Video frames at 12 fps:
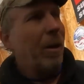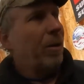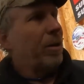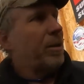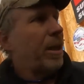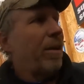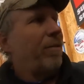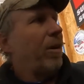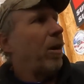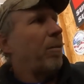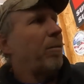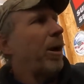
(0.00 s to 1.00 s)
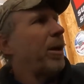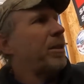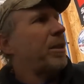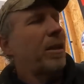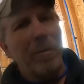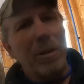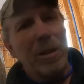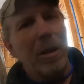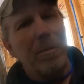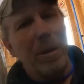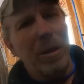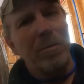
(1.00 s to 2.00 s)
to be able to save the armrest. I'm just
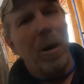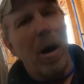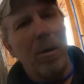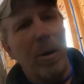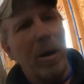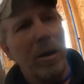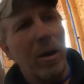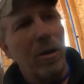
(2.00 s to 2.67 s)
going to put the bar where it